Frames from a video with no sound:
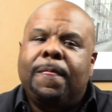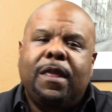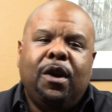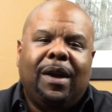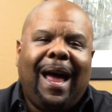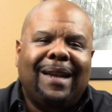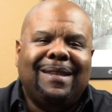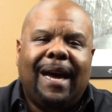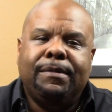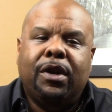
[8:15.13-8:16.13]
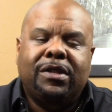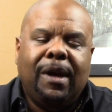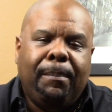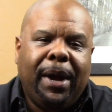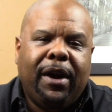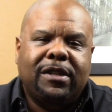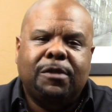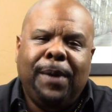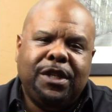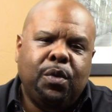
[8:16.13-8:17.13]
A lot of times there are some parents,
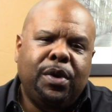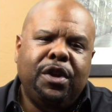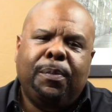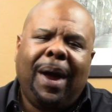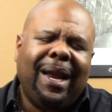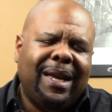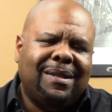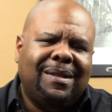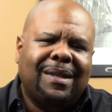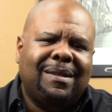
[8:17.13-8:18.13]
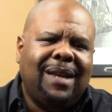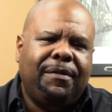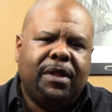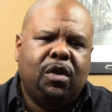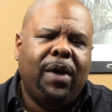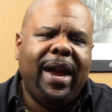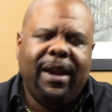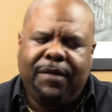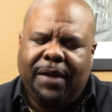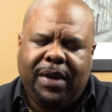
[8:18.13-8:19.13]
especially when you're probably in 6th, 7th grade,
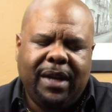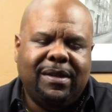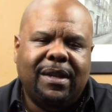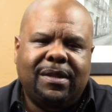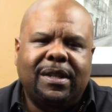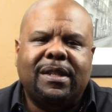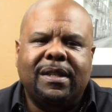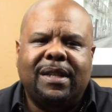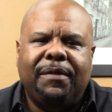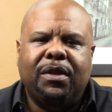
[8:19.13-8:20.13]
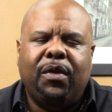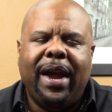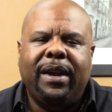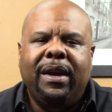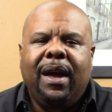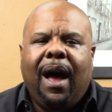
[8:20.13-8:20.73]
if you have kids at 6th and 7th grade,